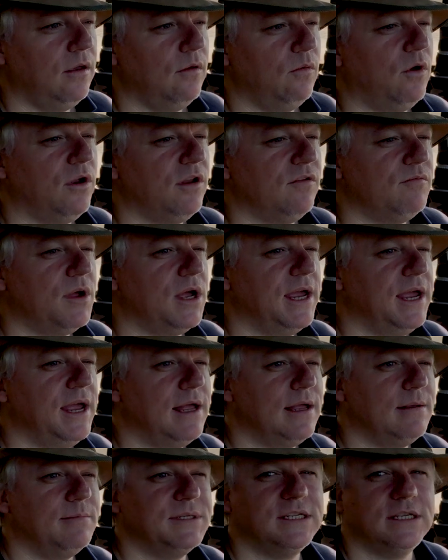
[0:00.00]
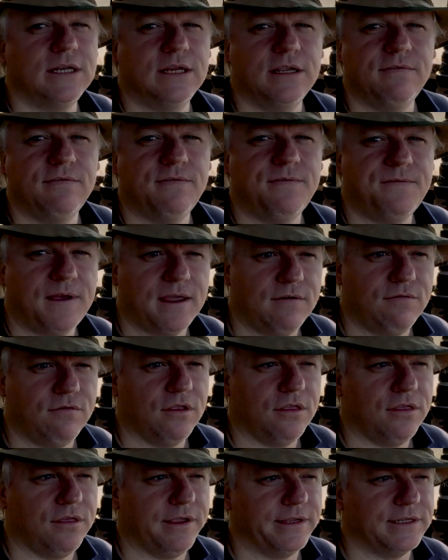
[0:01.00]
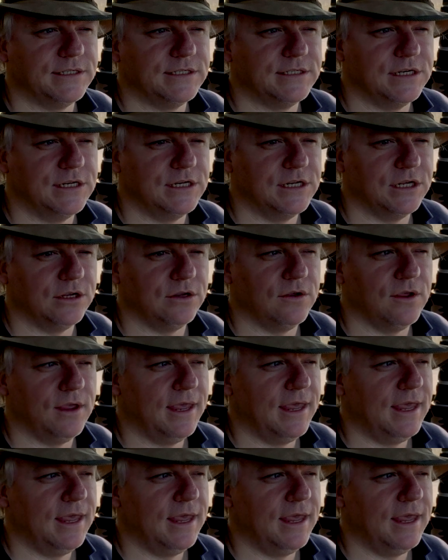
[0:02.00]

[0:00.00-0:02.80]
One of my absolute favourite things to do